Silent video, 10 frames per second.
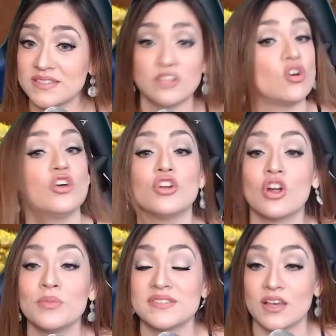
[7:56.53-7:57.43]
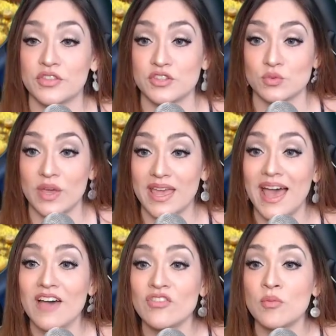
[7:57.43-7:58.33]
all your armies out this way.
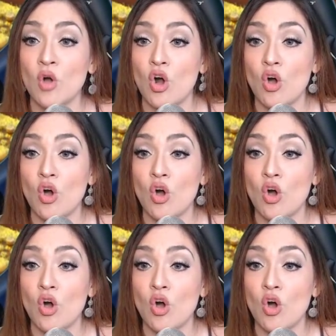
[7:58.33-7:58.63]
Have them all